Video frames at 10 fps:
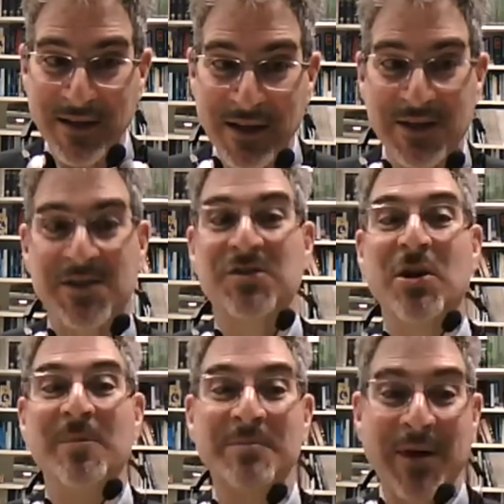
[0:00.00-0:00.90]
is
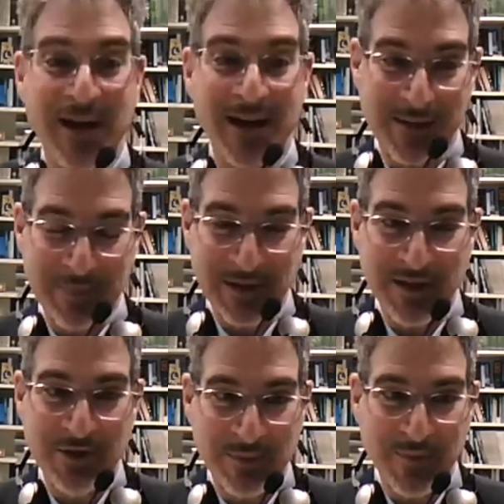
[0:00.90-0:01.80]
determined by a
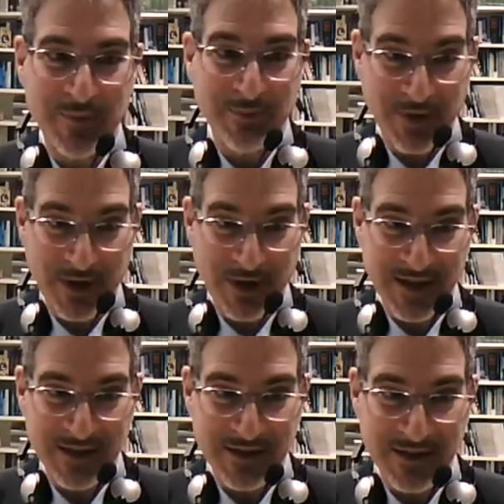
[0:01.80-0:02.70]
political
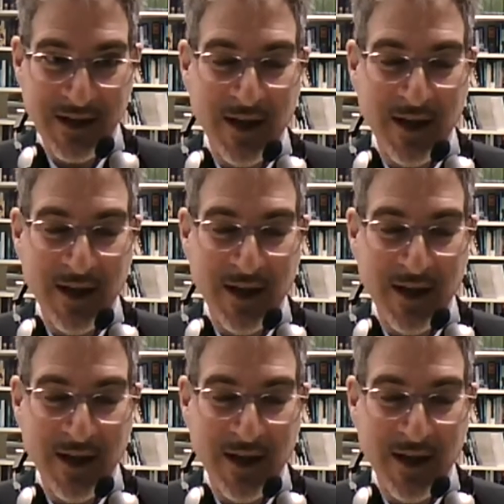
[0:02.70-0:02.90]
process